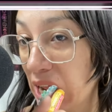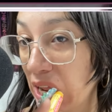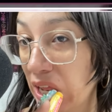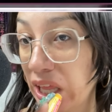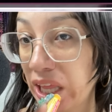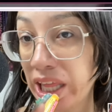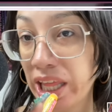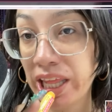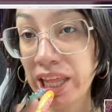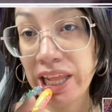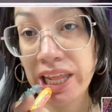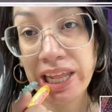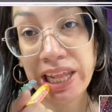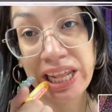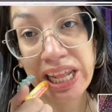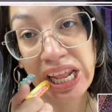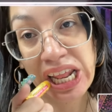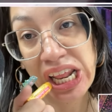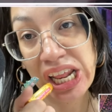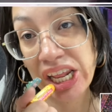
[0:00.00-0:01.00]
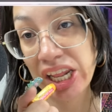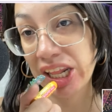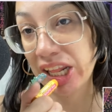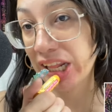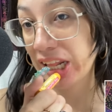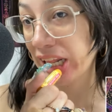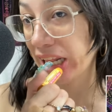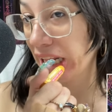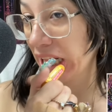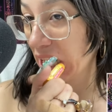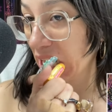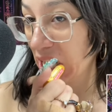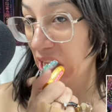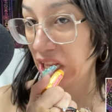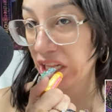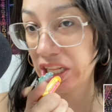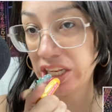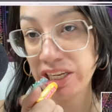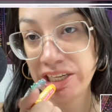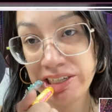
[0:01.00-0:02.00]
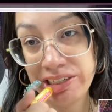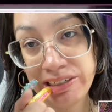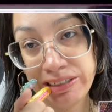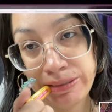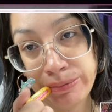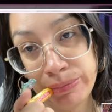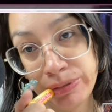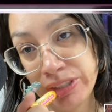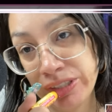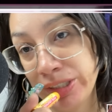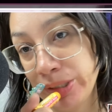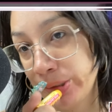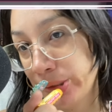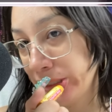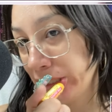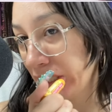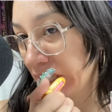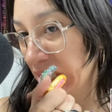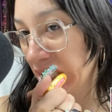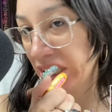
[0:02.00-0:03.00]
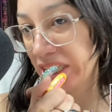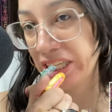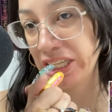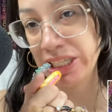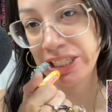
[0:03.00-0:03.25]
Um, uh, the strawberry one,